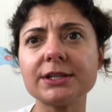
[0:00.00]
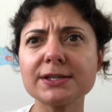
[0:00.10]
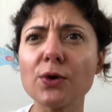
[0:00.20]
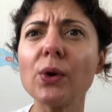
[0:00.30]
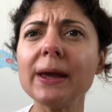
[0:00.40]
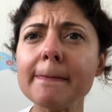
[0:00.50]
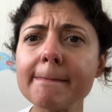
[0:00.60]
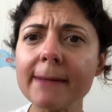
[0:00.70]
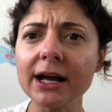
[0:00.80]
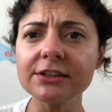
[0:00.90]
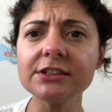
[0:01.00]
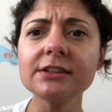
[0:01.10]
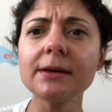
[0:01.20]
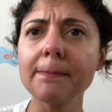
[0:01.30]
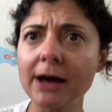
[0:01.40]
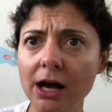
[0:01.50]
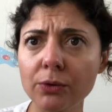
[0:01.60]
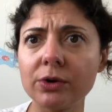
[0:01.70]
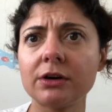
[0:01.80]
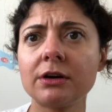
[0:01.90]
So imagine the
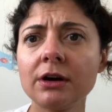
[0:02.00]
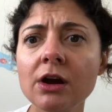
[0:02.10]
power